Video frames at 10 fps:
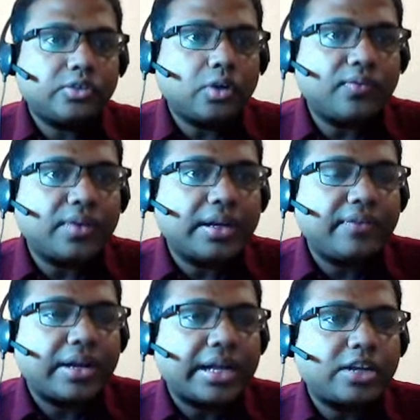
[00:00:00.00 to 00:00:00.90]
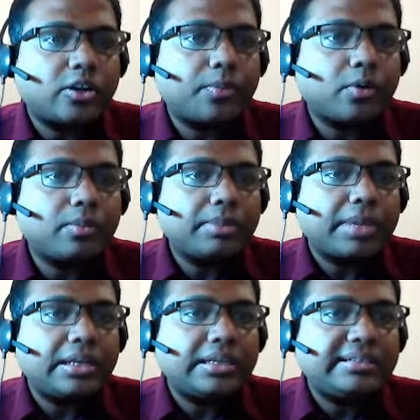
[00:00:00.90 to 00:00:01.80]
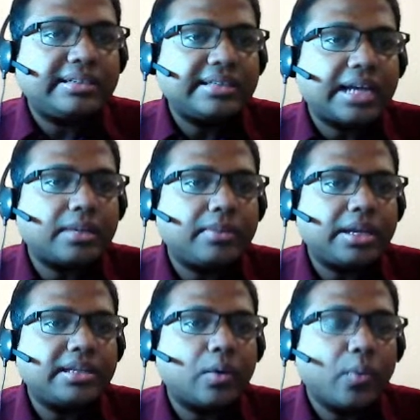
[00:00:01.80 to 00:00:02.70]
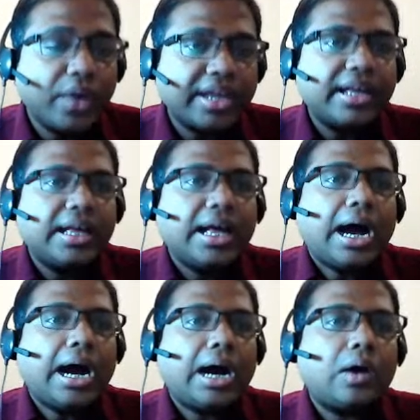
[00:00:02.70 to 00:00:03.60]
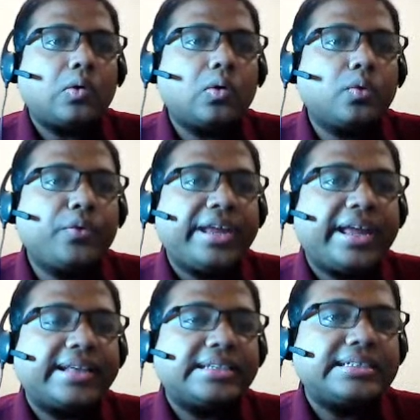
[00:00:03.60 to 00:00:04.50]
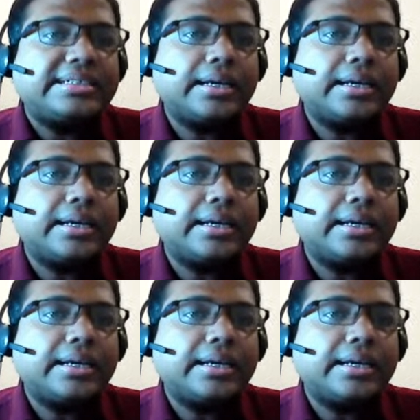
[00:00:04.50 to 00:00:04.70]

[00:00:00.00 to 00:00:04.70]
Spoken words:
solve a different kind of problem, and this is ultimately the way how we can